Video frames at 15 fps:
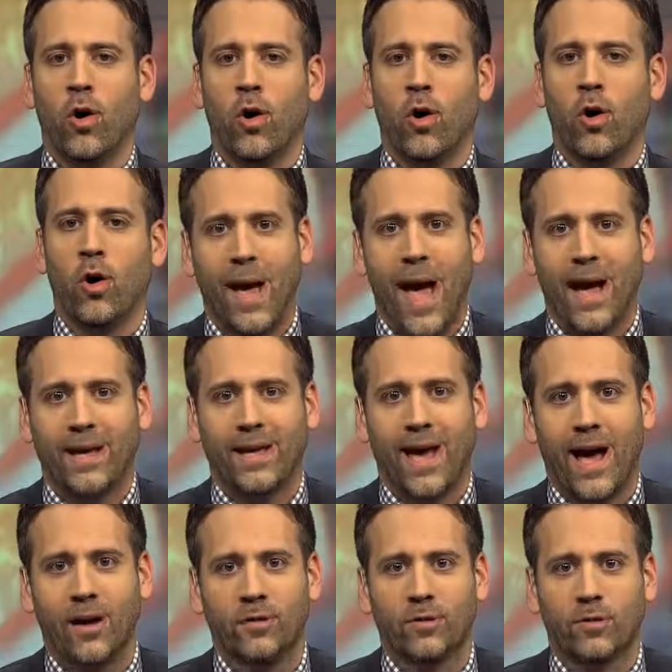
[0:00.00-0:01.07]
Manny
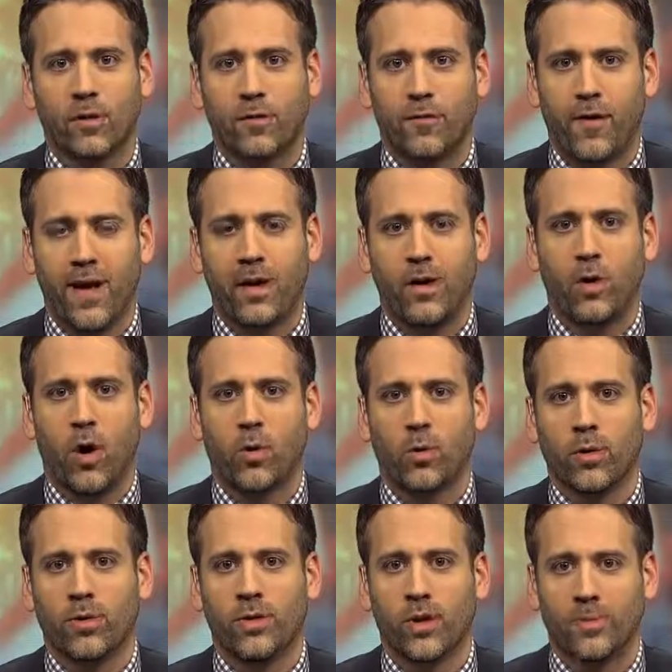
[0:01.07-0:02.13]
Pacquiao's fight along
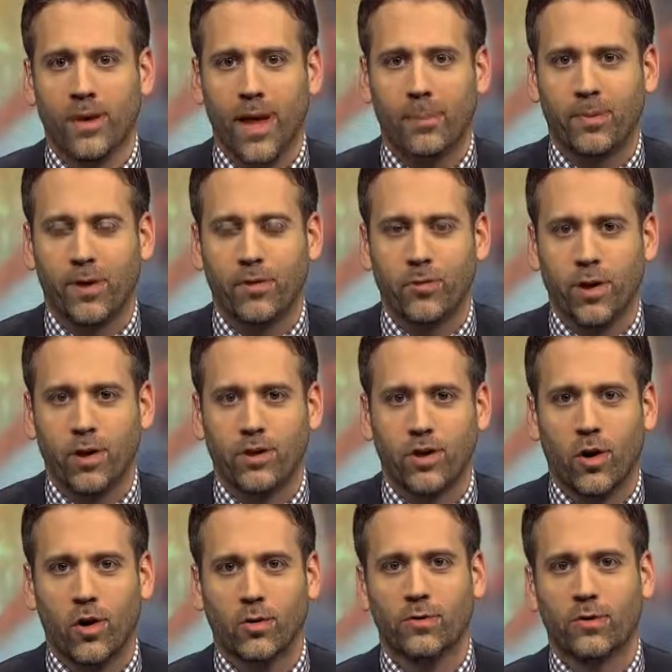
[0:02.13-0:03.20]
with Jim Lampley and Roy
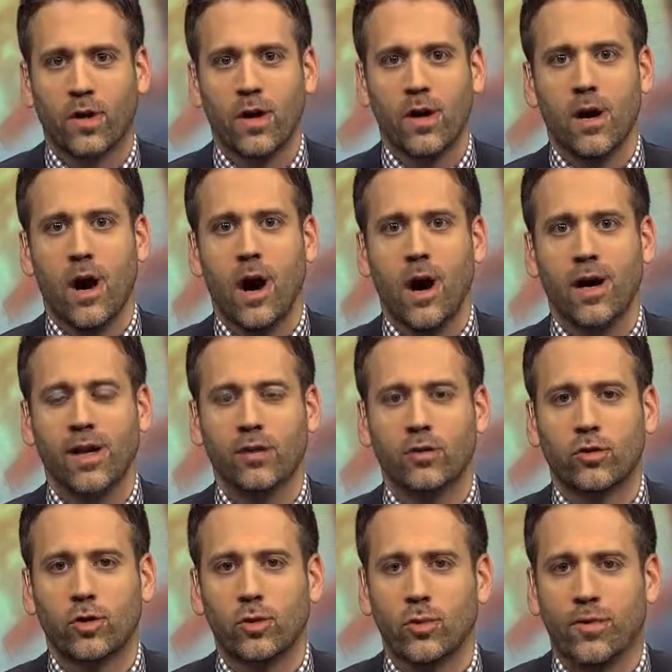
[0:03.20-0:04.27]
Jones in
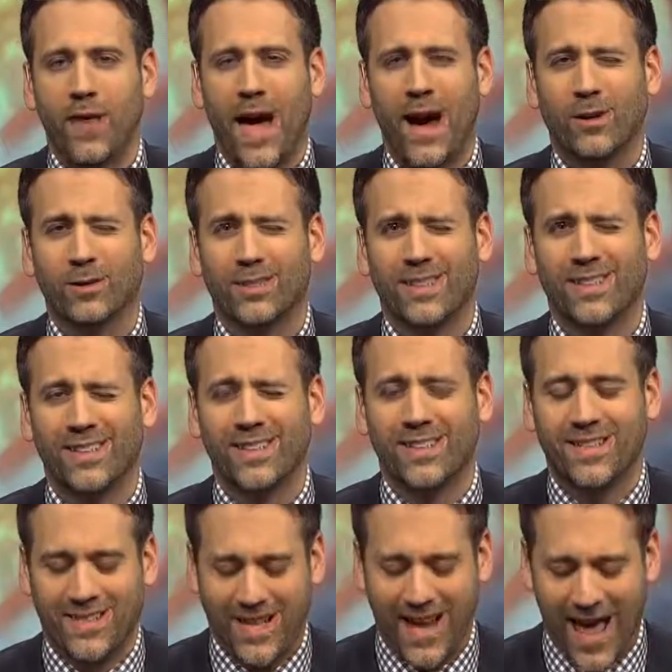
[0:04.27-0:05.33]

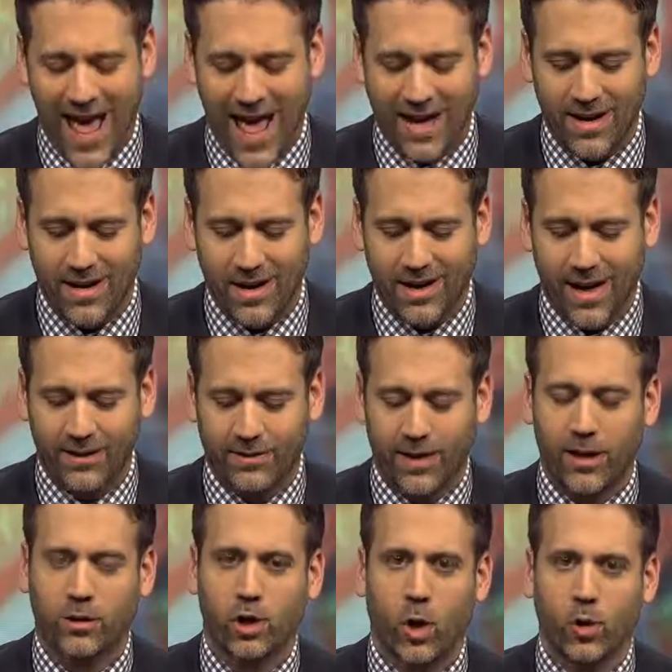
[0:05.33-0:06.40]
2010 against
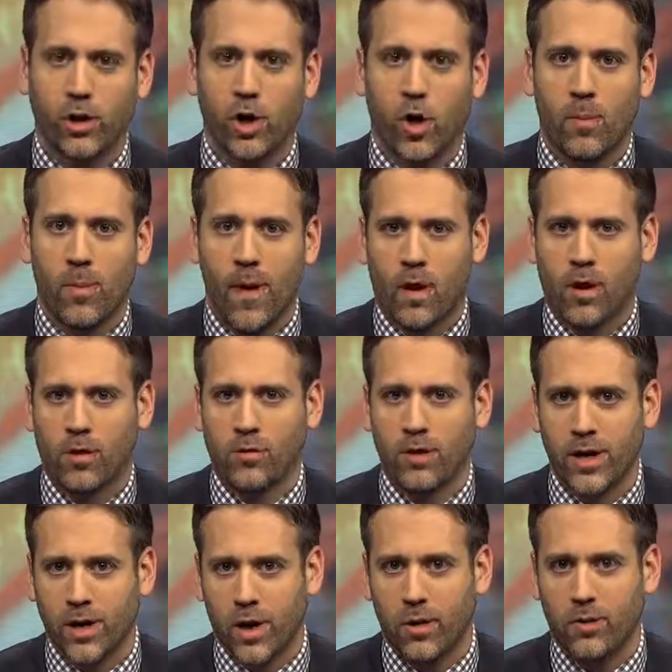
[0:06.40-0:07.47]
Antonio
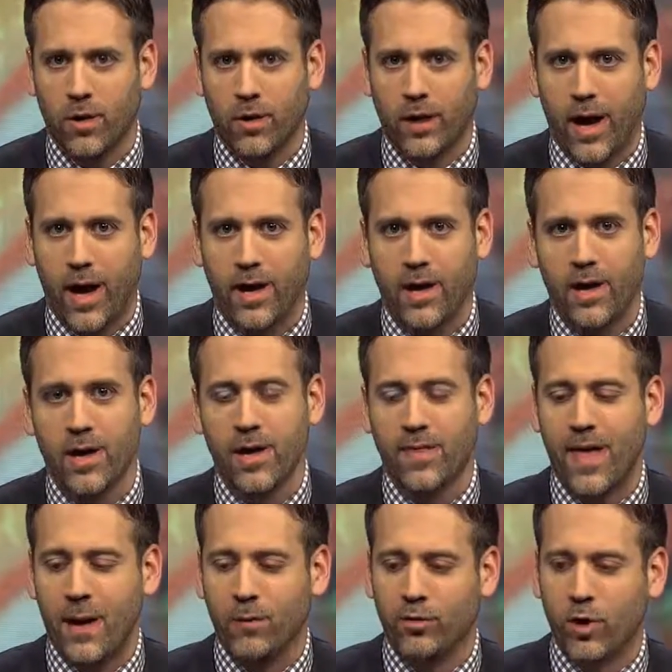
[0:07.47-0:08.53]
Margarito, okay?
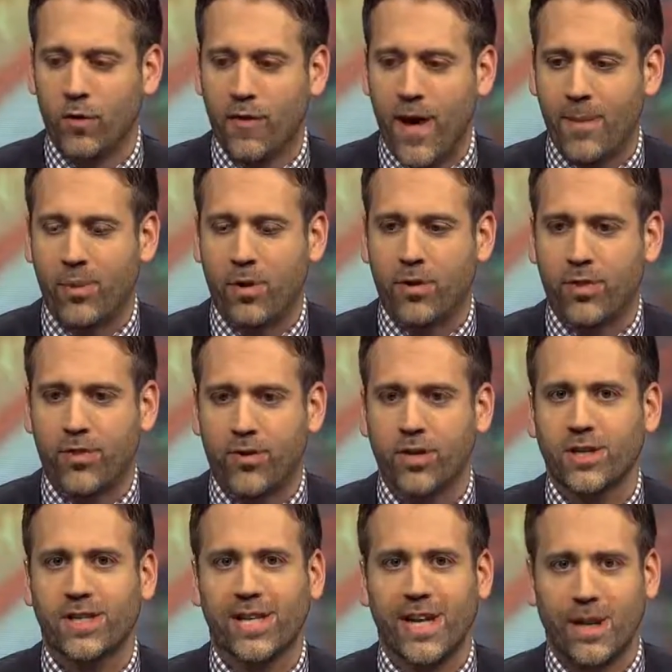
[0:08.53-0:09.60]
That was November
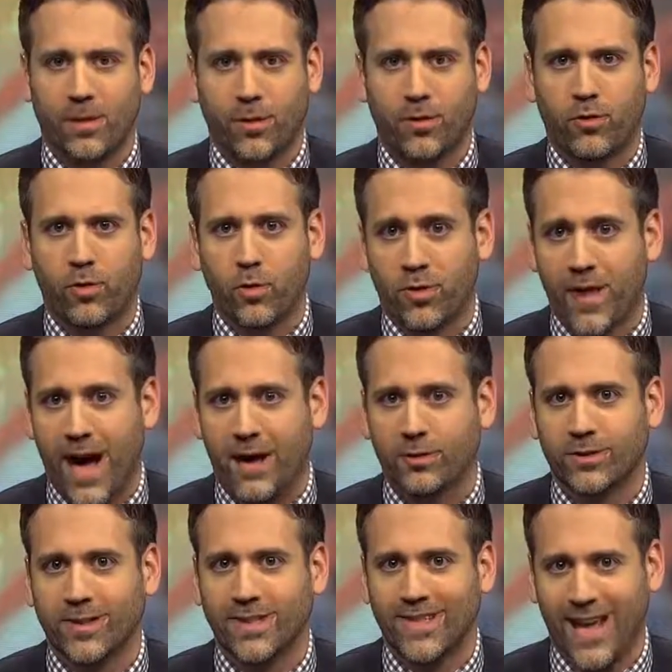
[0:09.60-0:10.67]
13th,
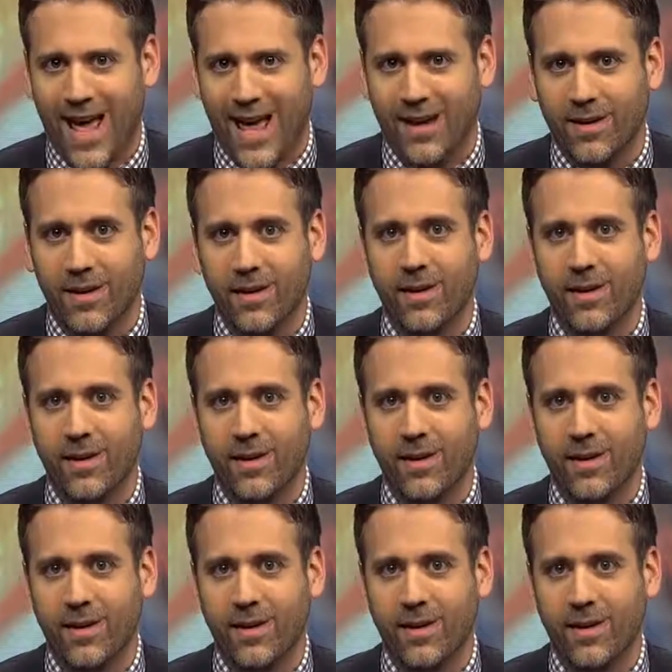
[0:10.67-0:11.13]
2010.